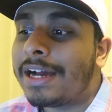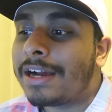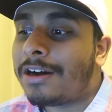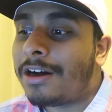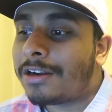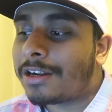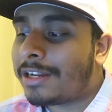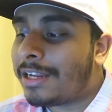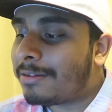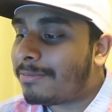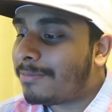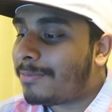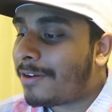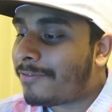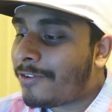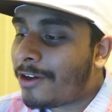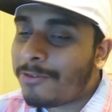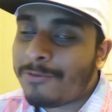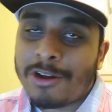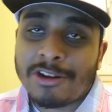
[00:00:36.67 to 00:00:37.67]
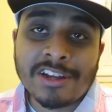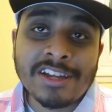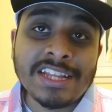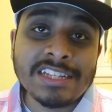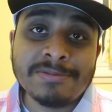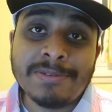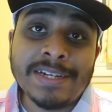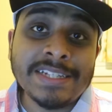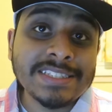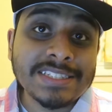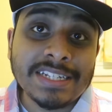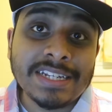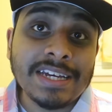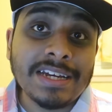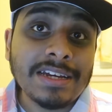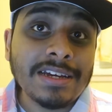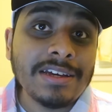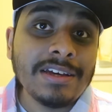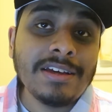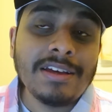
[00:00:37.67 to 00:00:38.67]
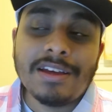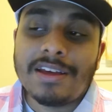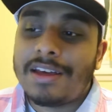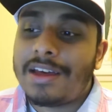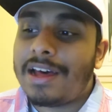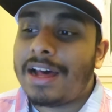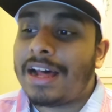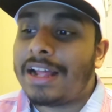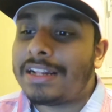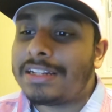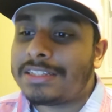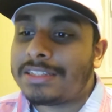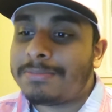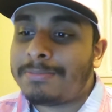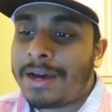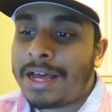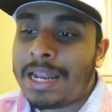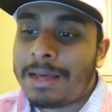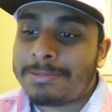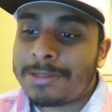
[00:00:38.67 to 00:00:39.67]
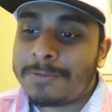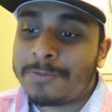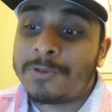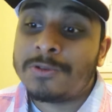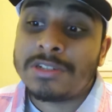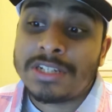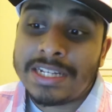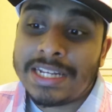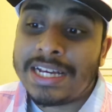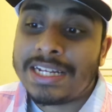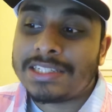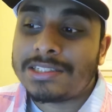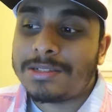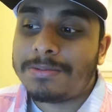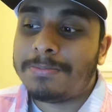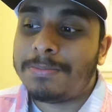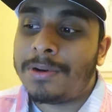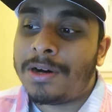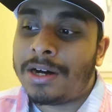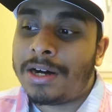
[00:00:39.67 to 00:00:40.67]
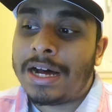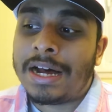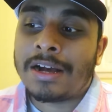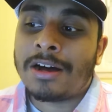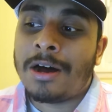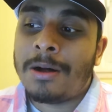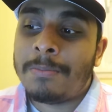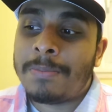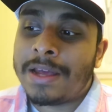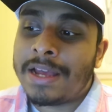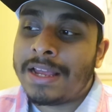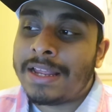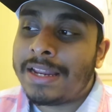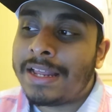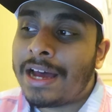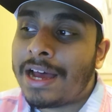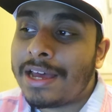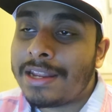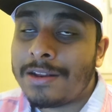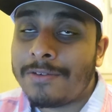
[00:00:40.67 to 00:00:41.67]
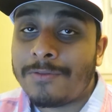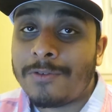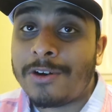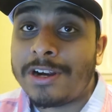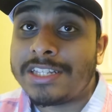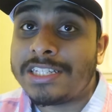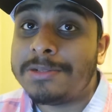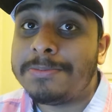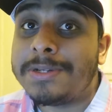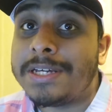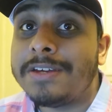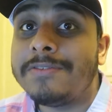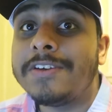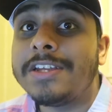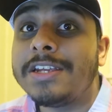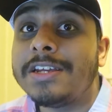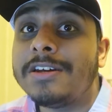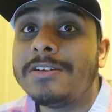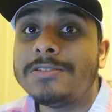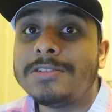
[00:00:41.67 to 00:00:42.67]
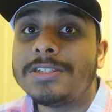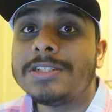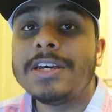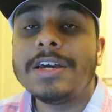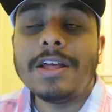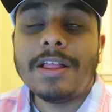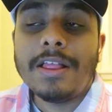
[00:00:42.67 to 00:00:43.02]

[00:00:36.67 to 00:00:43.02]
I can't connect, my phone won't connect to my internet and my laptop will connect, but I can't play any higher than 480p videos.